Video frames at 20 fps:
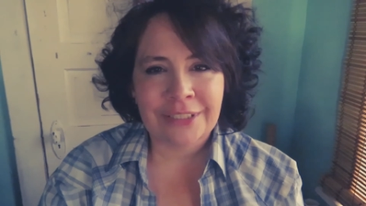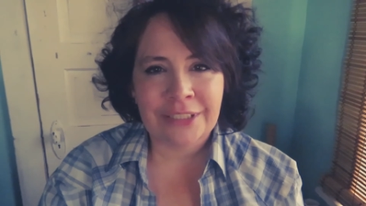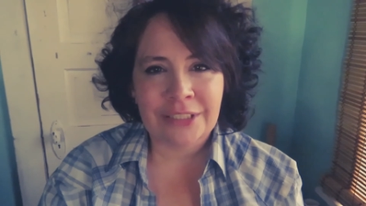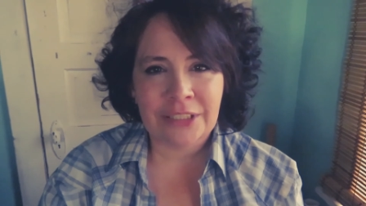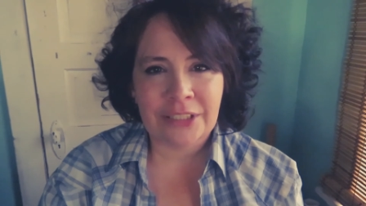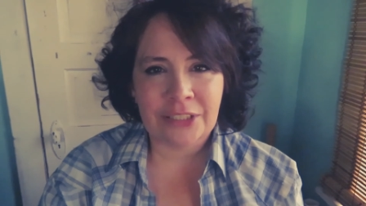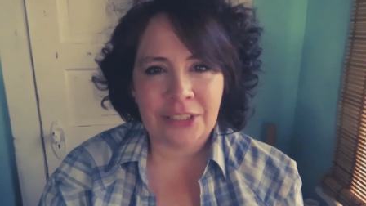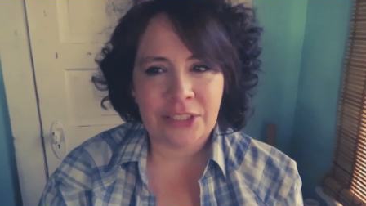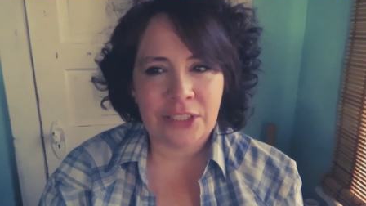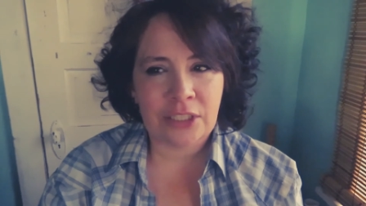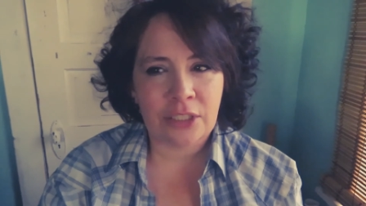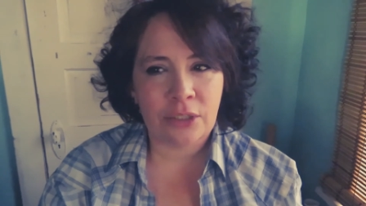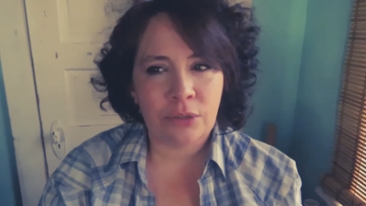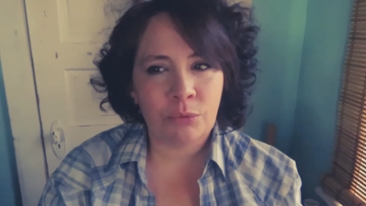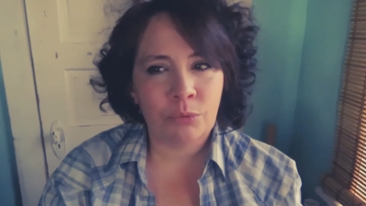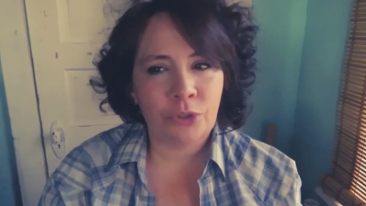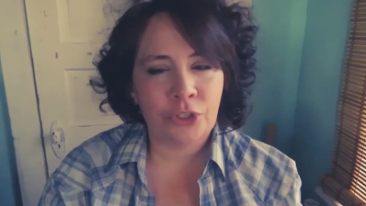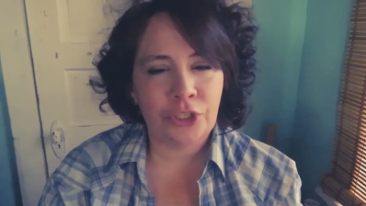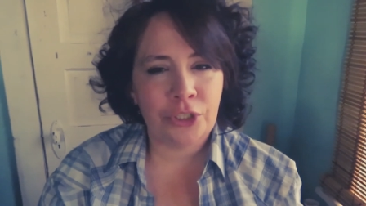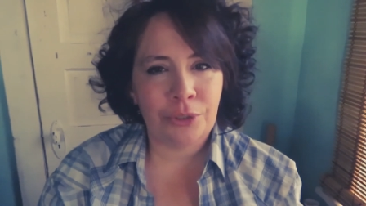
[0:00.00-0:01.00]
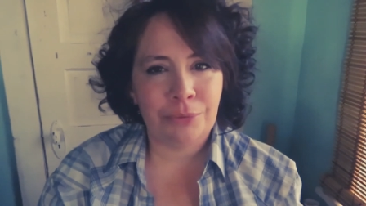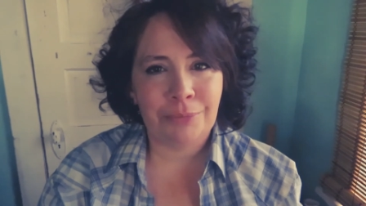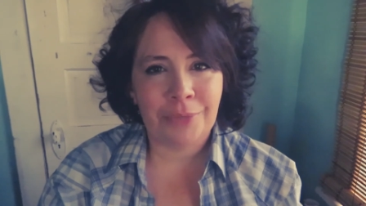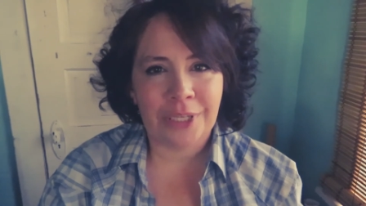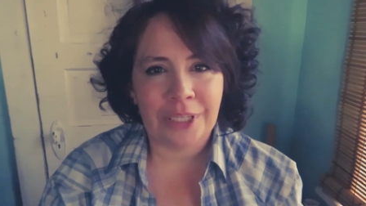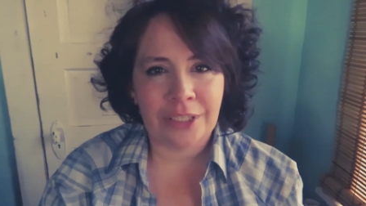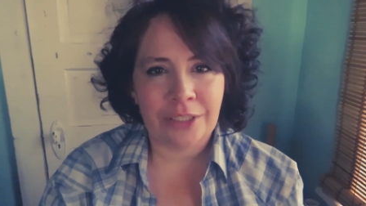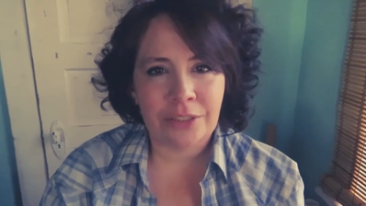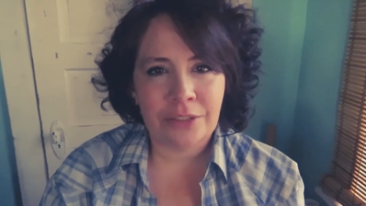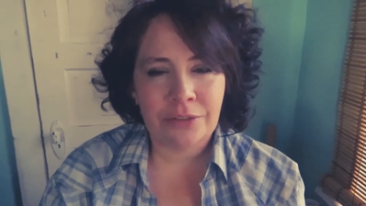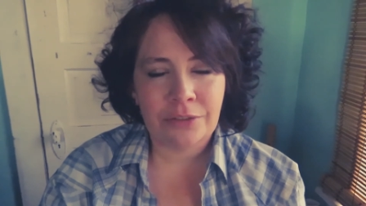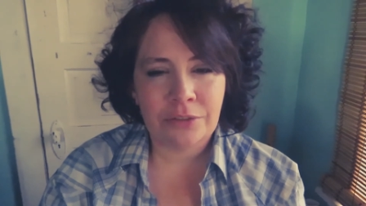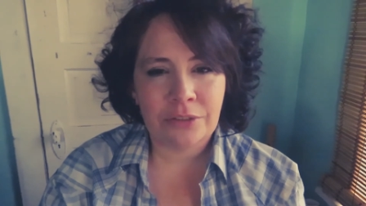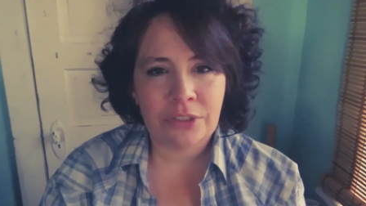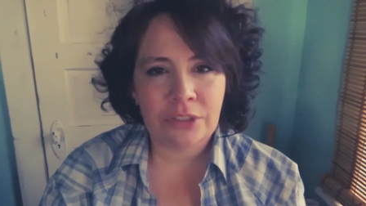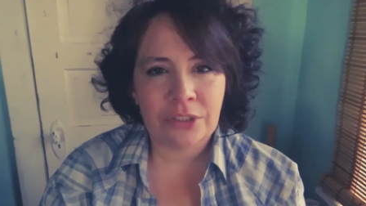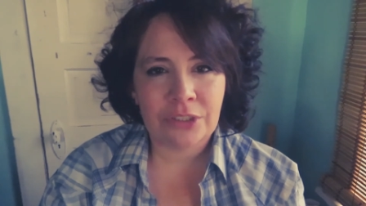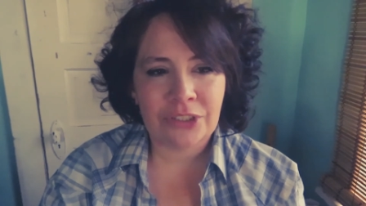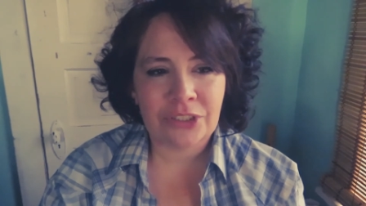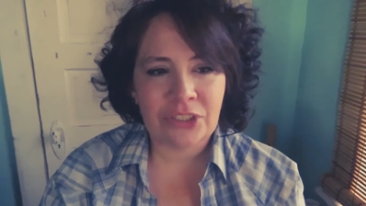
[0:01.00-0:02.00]
I said, "What do you mean?"
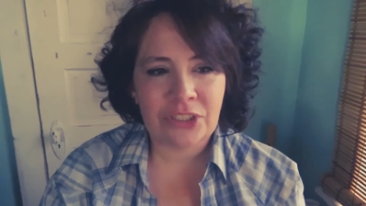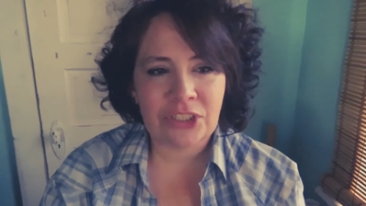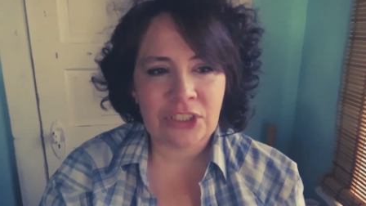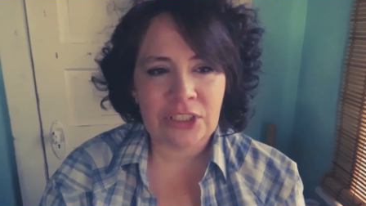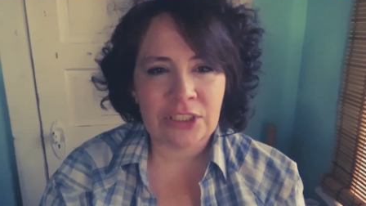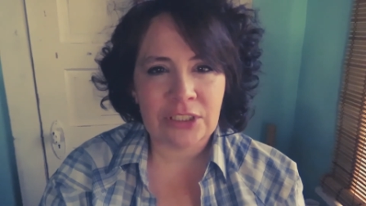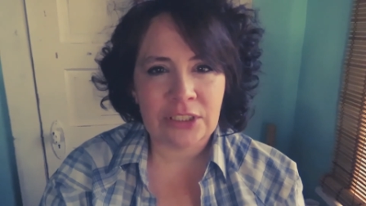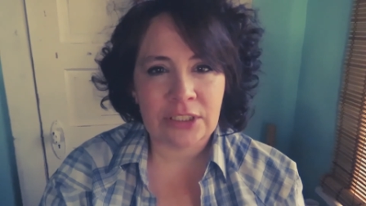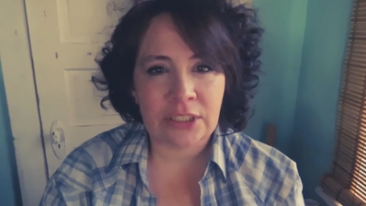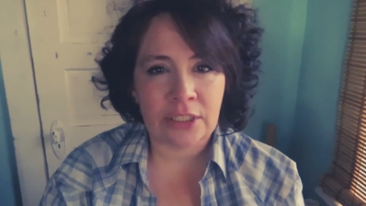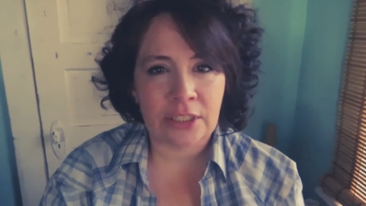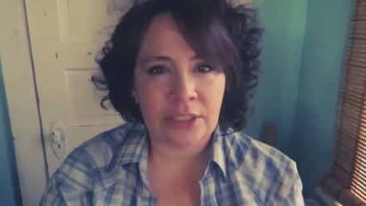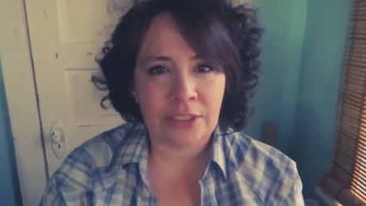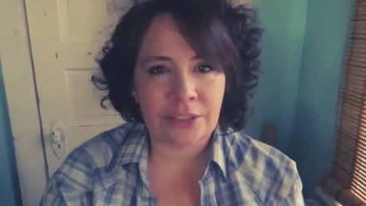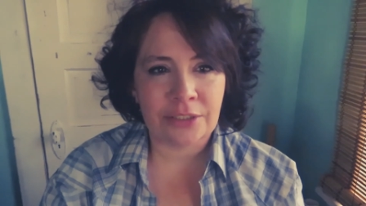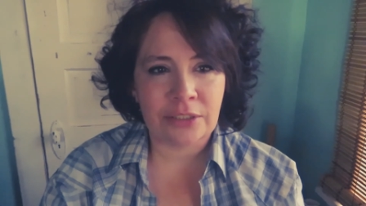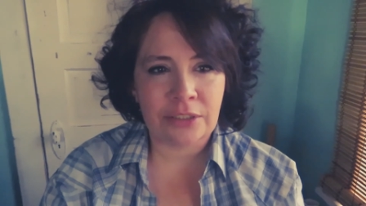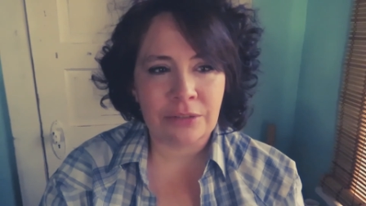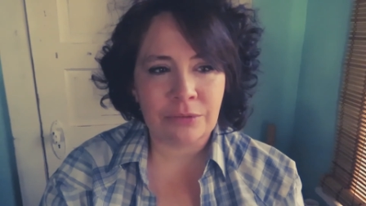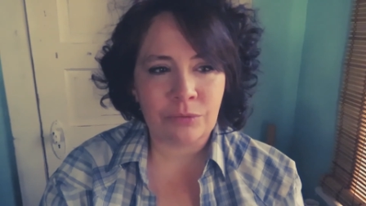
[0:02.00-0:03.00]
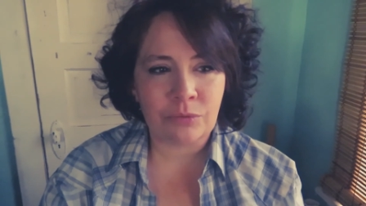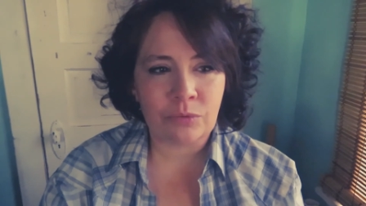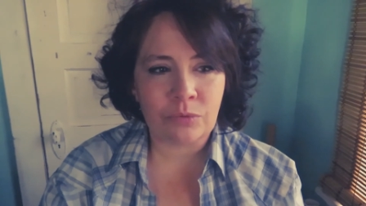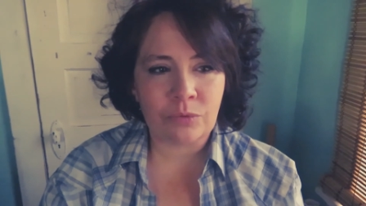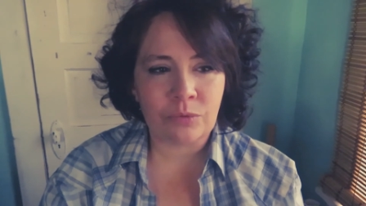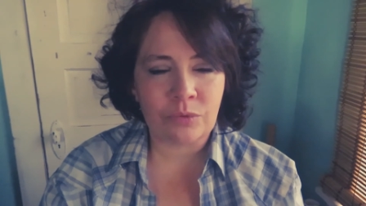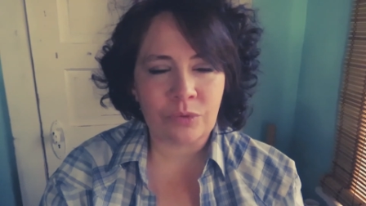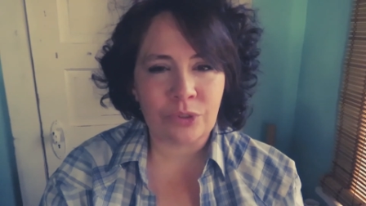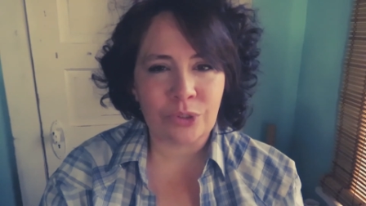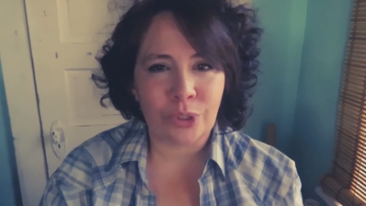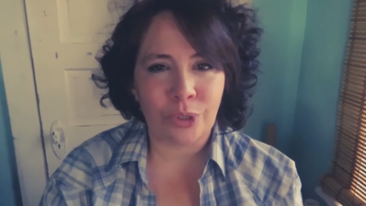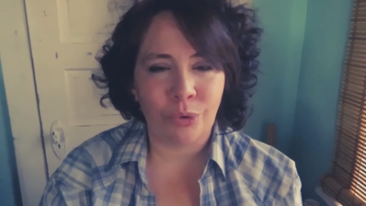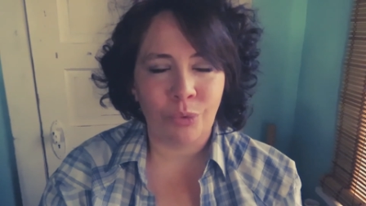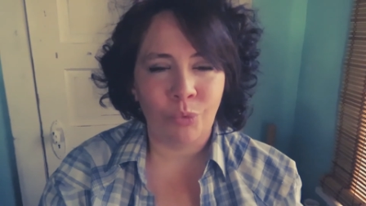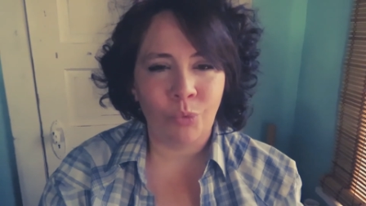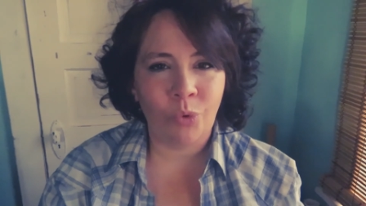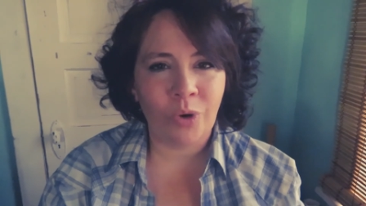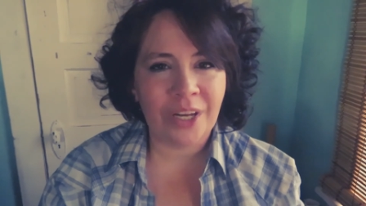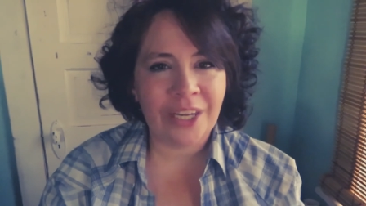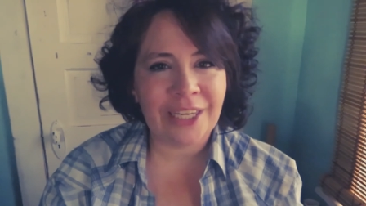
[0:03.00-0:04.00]
She said,
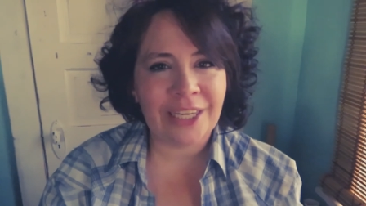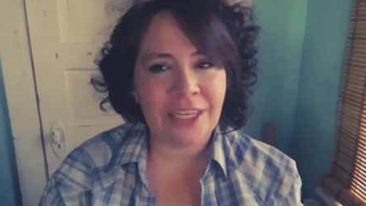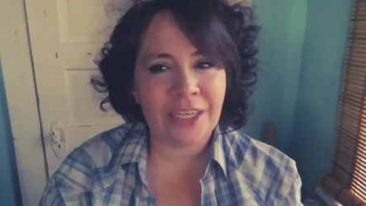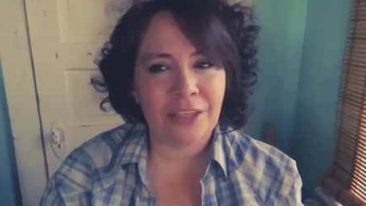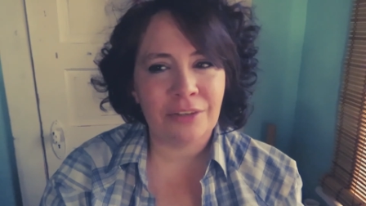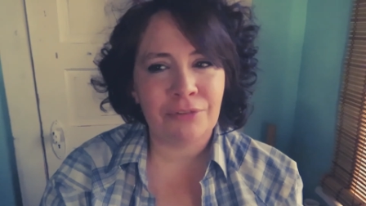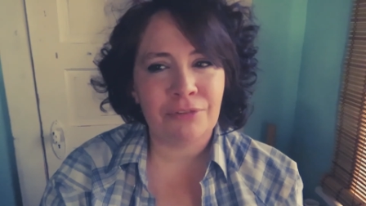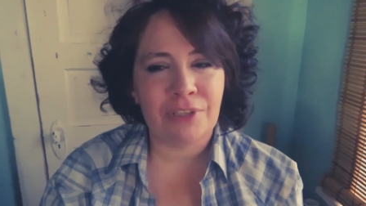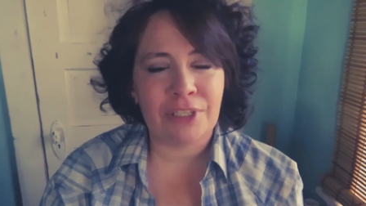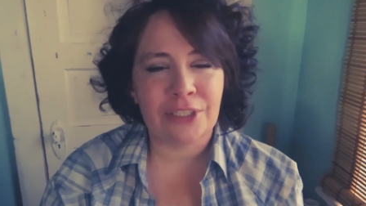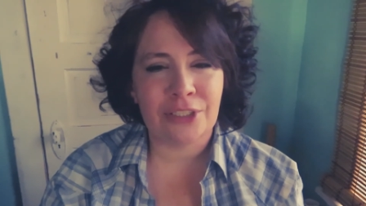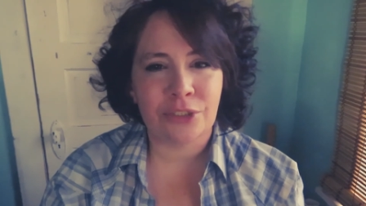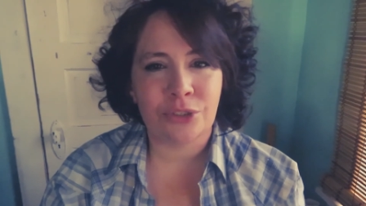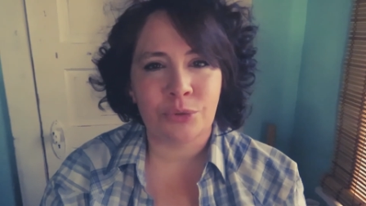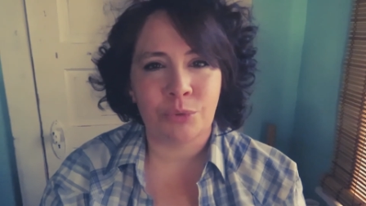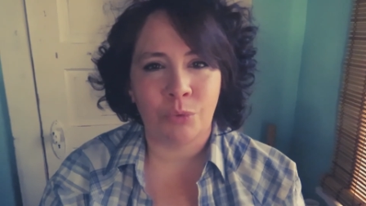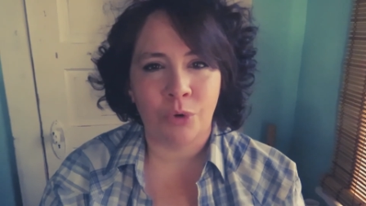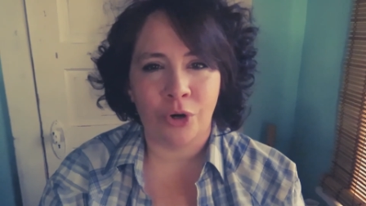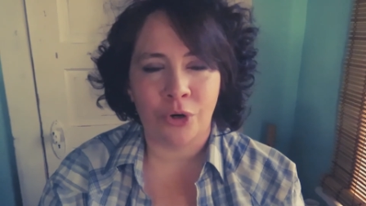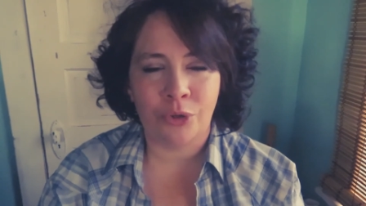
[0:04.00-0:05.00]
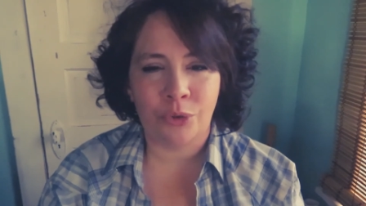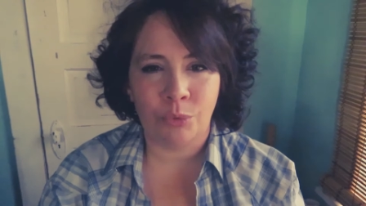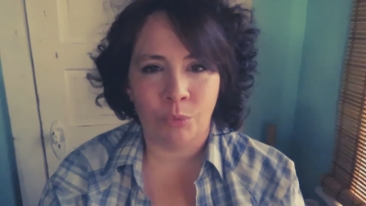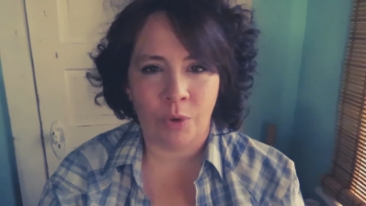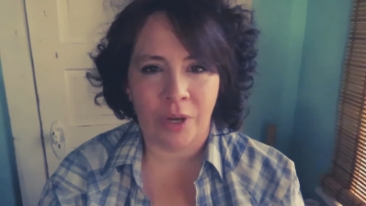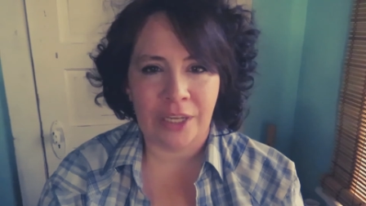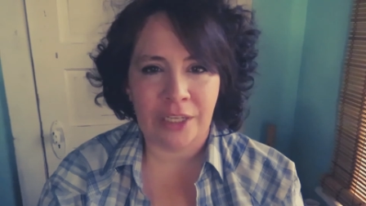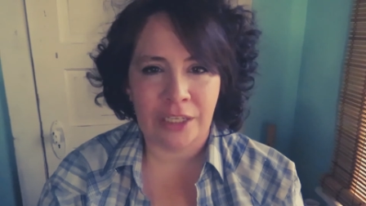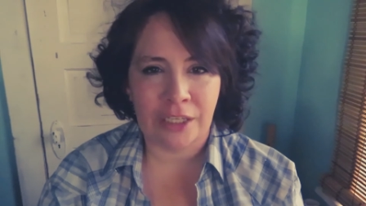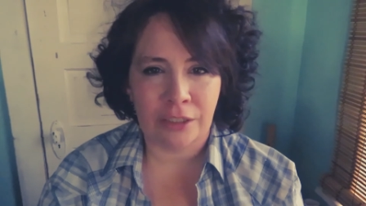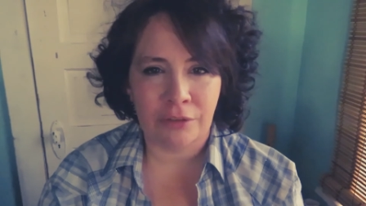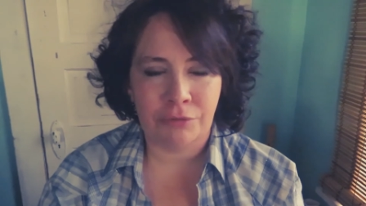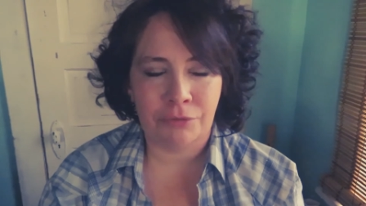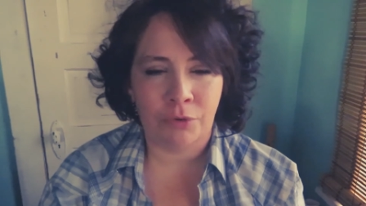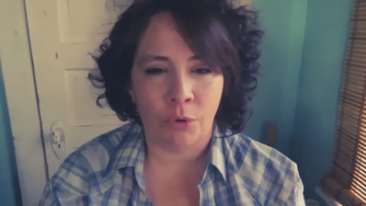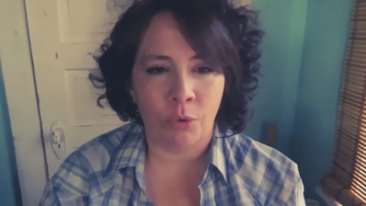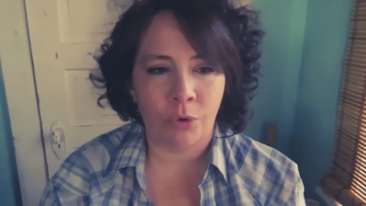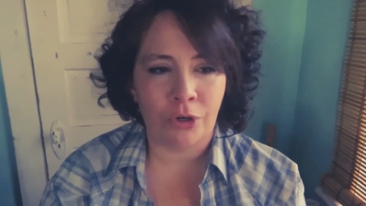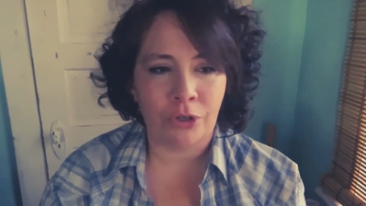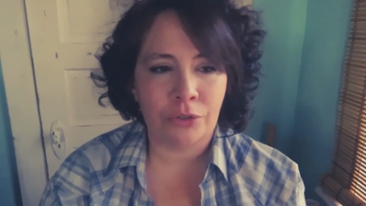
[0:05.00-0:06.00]
"What if it's worth waiting
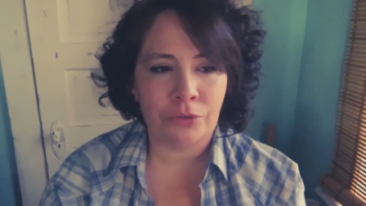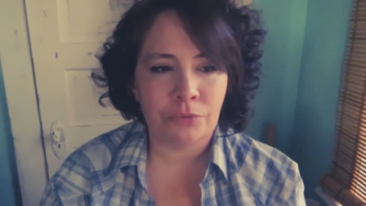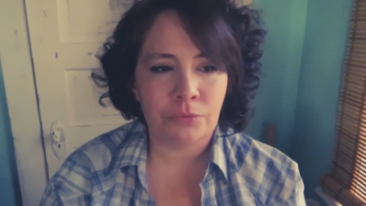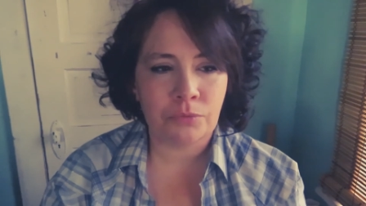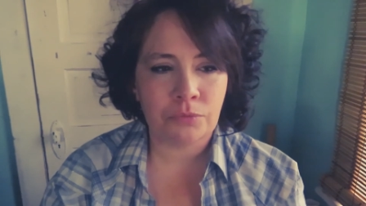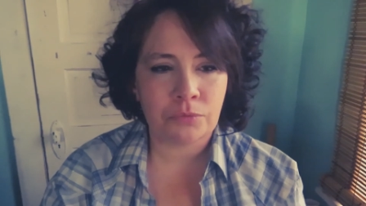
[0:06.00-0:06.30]
for?"